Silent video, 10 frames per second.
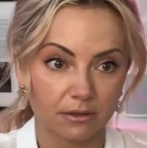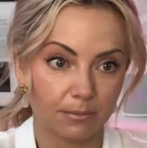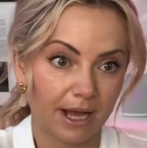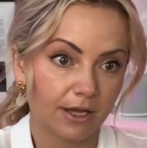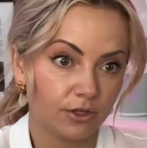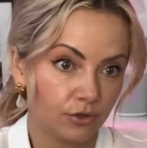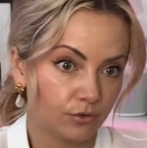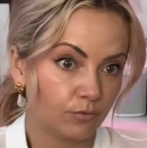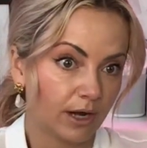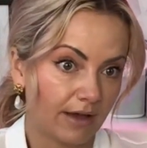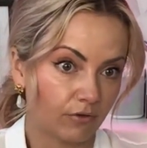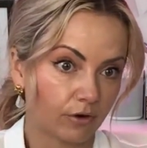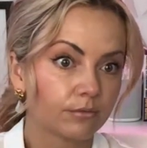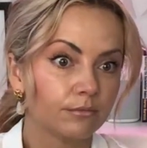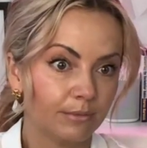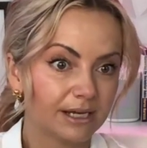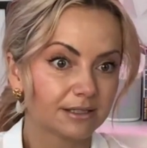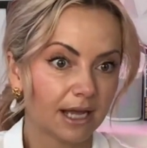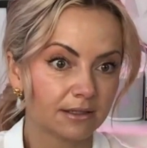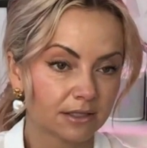to buy you whatever. Makes
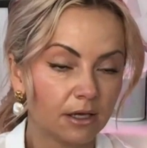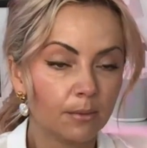sense?